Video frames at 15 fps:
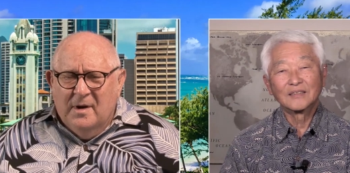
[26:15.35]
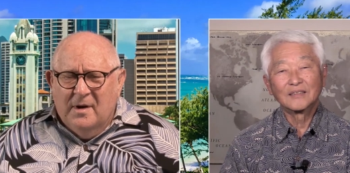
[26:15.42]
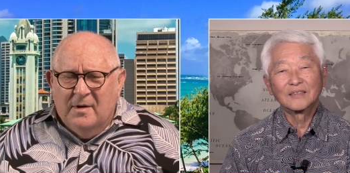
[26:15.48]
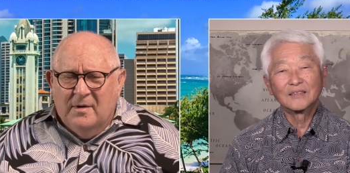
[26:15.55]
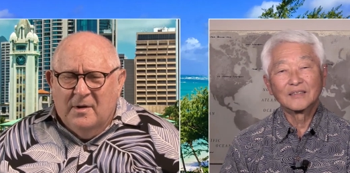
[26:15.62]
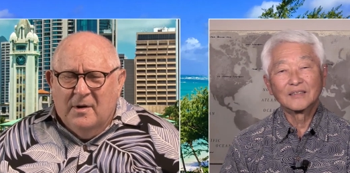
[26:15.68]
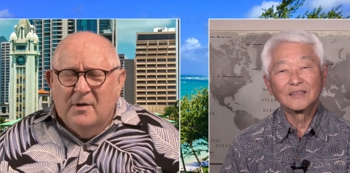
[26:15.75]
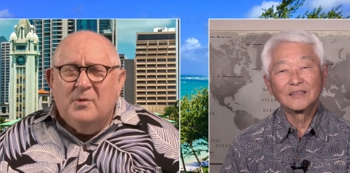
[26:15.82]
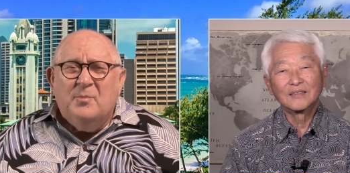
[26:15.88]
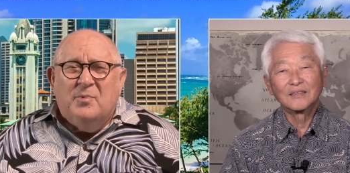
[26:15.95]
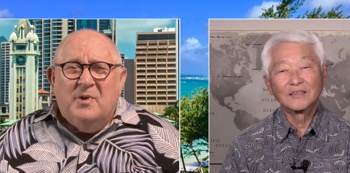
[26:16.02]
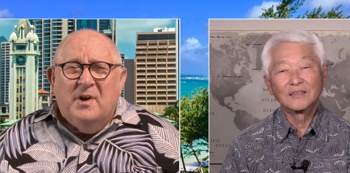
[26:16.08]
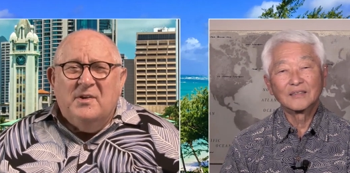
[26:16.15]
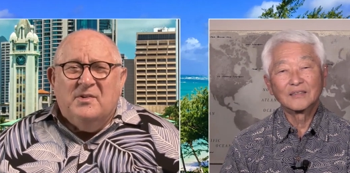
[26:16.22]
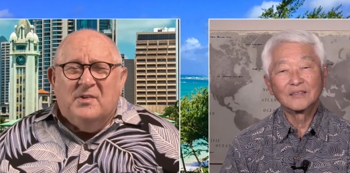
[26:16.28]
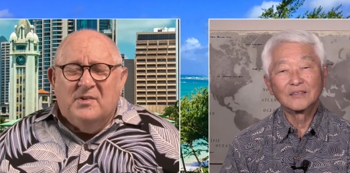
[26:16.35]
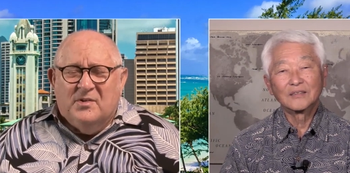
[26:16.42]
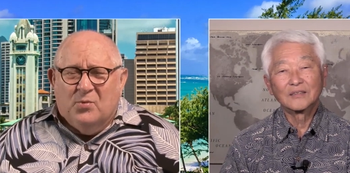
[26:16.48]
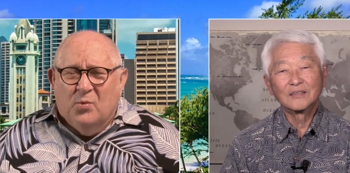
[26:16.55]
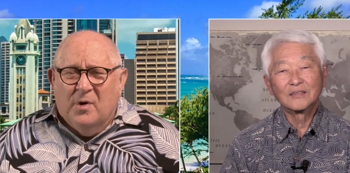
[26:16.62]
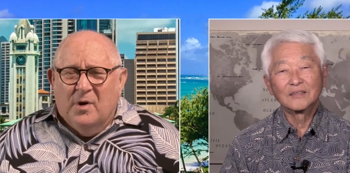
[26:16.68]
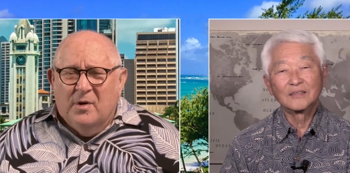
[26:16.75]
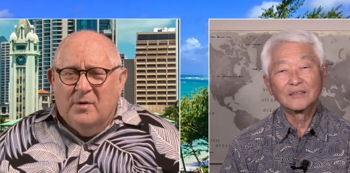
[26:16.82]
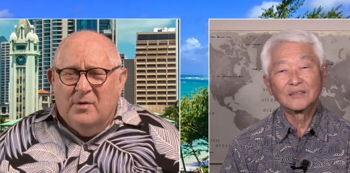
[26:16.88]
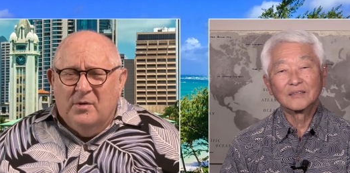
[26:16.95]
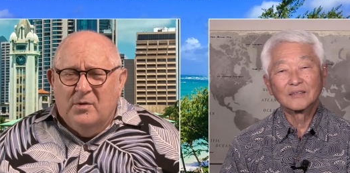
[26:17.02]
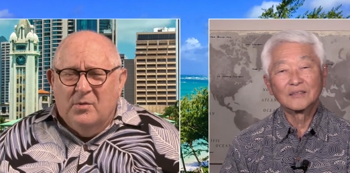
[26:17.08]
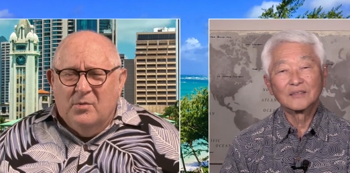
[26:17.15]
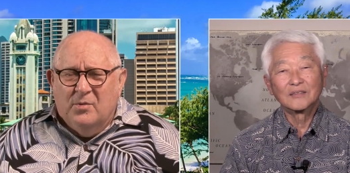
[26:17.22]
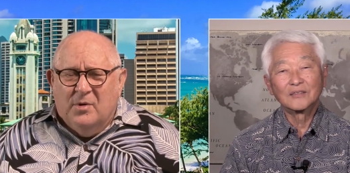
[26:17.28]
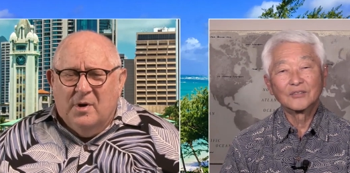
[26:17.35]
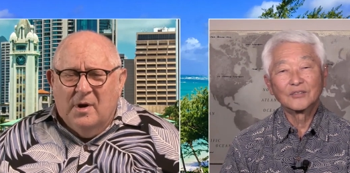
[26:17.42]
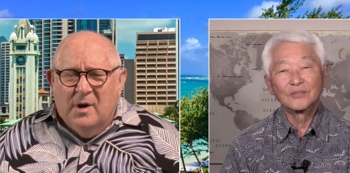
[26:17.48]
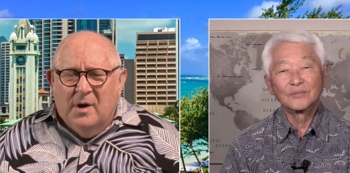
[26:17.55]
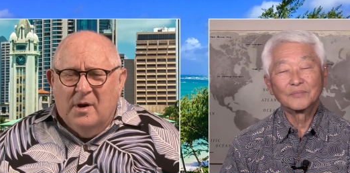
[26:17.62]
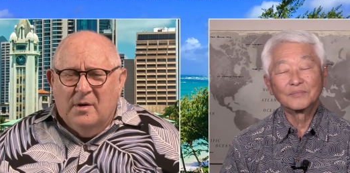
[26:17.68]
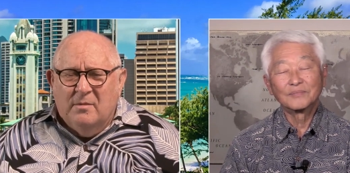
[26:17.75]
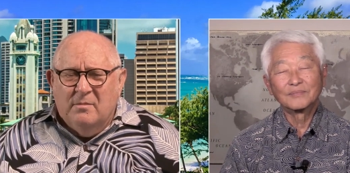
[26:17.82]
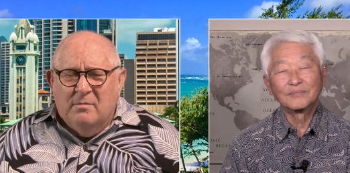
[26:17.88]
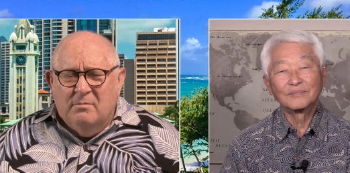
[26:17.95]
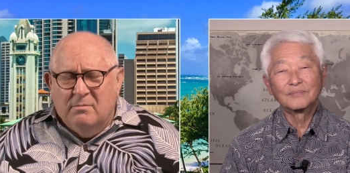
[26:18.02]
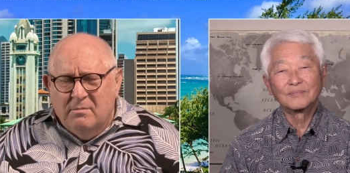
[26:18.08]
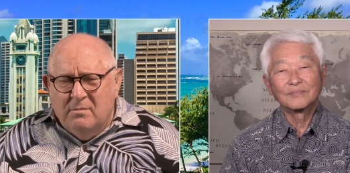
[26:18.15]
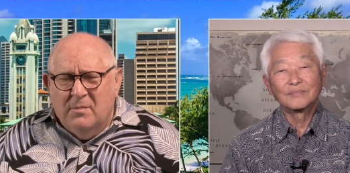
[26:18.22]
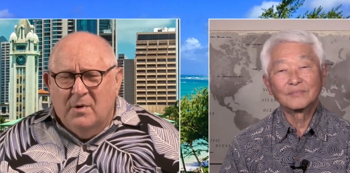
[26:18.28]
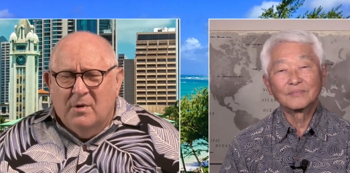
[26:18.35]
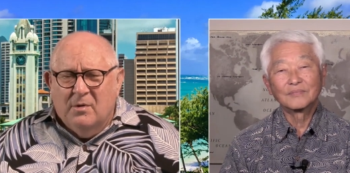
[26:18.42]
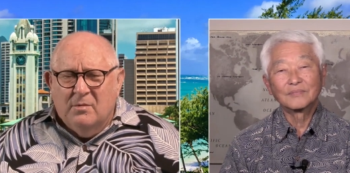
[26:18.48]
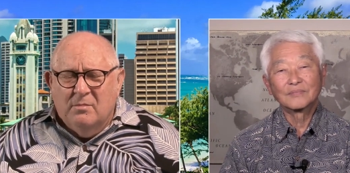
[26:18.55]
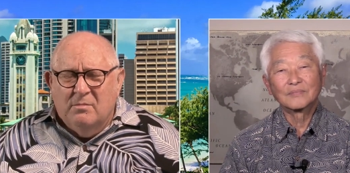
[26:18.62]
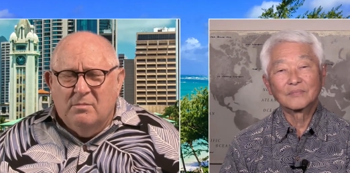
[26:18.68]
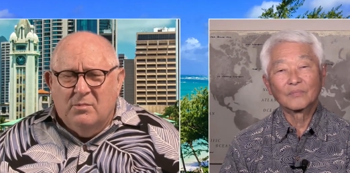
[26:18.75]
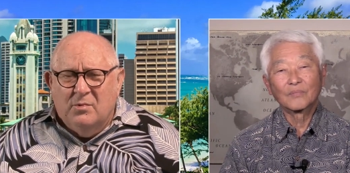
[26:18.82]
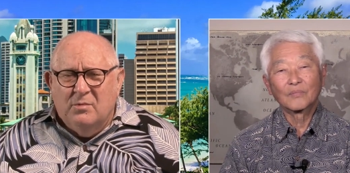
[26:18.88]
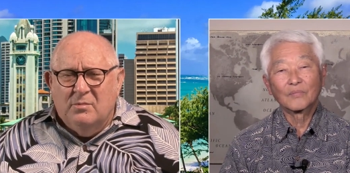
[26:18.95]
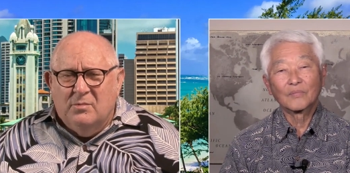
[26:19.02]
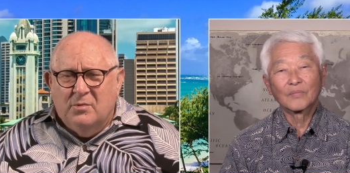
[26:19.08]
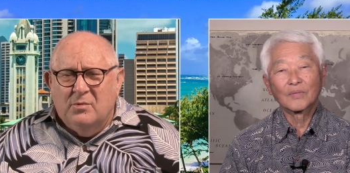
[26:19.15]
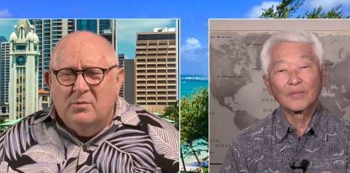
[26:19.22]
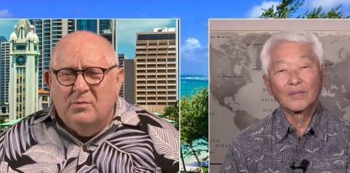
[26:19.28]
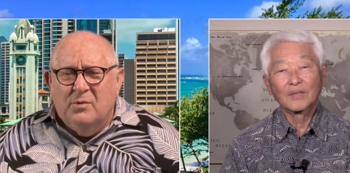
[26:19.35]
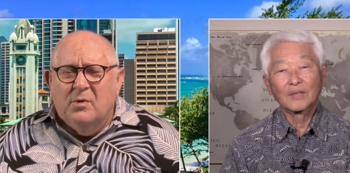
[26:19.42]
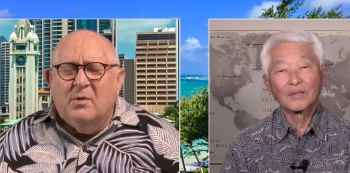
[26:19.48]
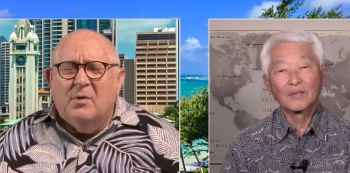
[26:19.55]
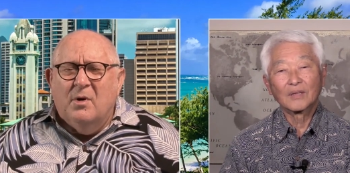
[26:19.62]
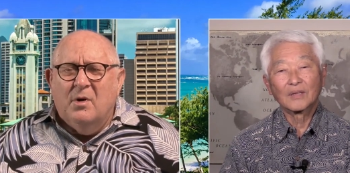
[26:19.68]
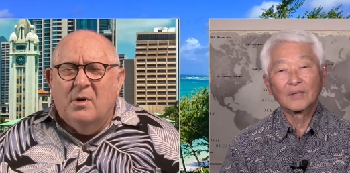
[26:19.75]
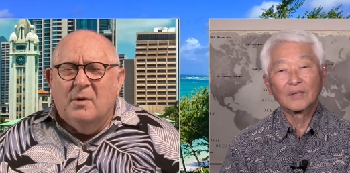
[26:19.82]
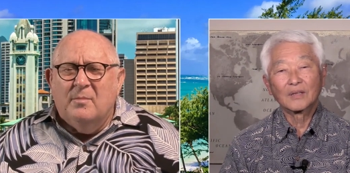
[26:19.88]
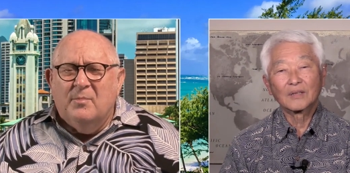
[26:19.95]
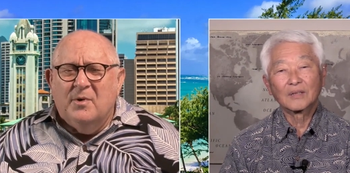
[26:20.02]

Speaker 1: and other places where you can, you know, do, do your art.